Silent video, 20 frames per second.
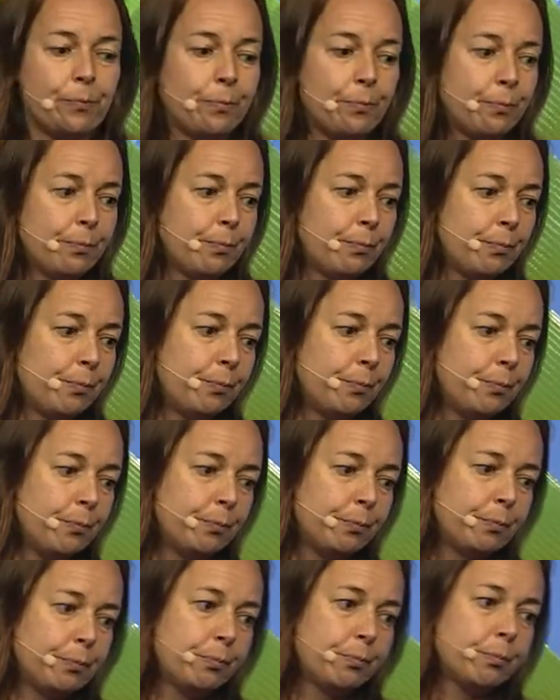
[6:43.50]

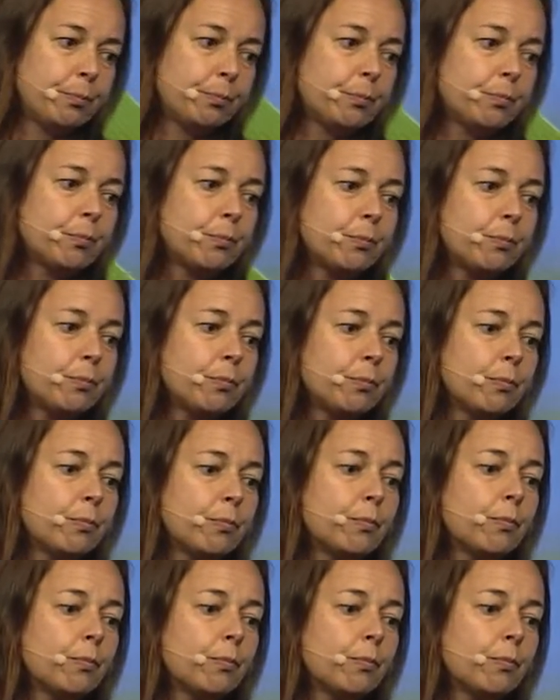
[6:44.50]
[no speech]